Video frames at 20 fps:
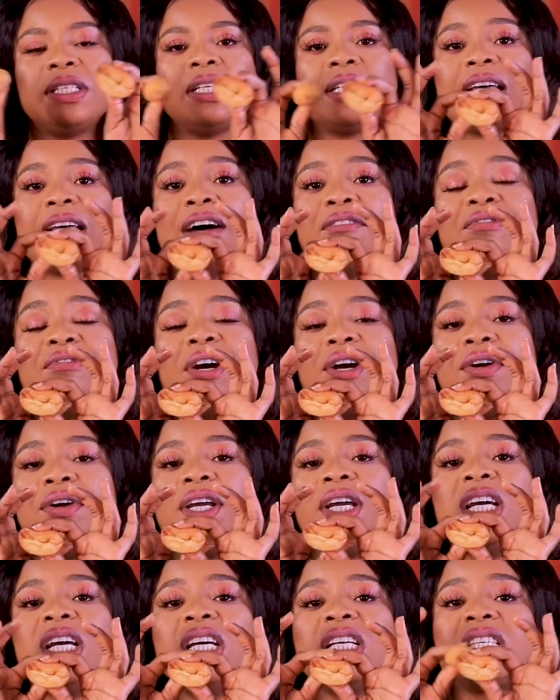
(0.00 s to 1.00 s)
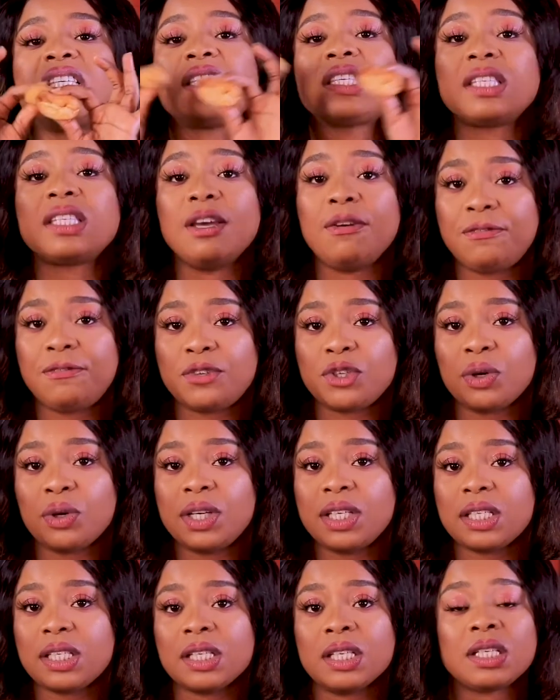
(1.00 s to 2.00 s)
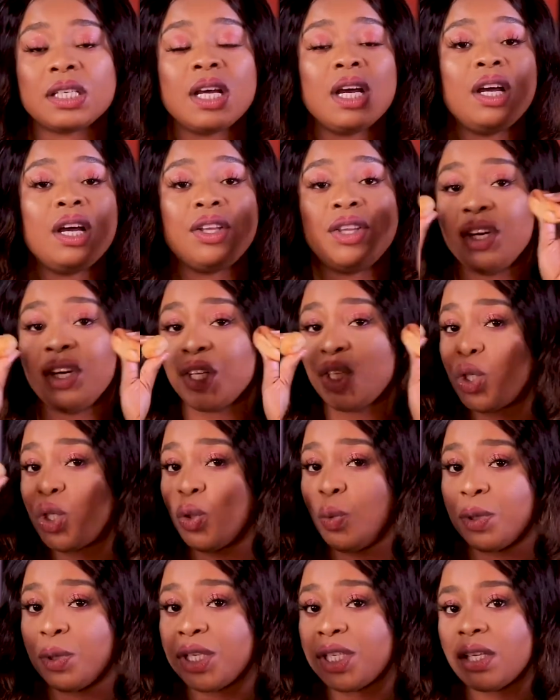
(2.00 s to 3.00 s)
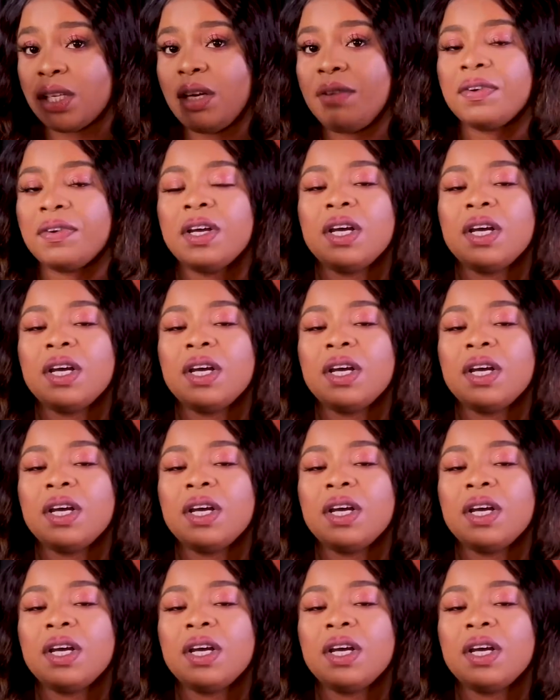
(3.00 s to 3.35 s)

These are very safe choices. They are super safe.